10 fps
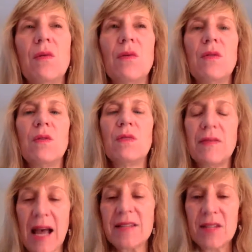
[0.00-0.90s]

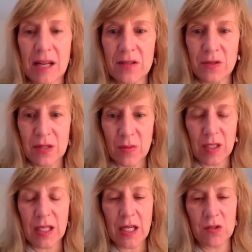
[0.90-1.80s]
that sector is
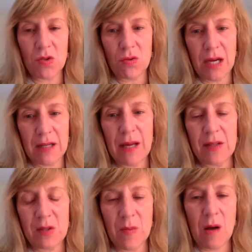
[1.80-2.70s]
really constrained by
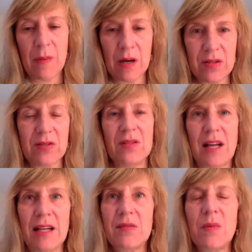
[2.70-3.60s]
small parcel
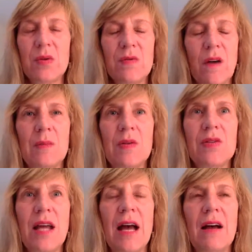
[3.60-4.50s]
size. Most
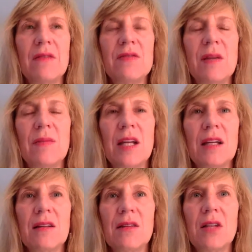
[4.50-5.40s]
farmers have
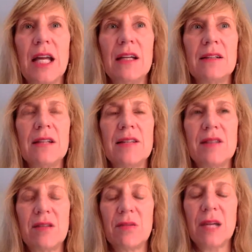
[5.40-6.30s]
something like less
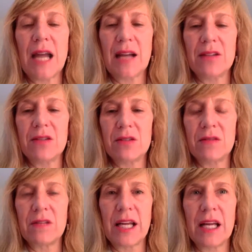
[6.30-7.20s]
than 3 hectares
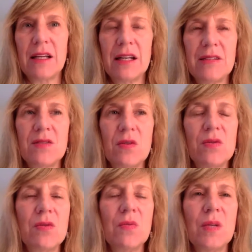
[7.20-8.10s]
of land, and so
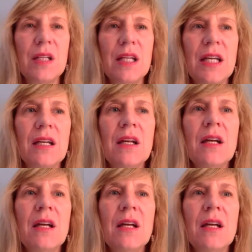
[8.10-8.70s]
to really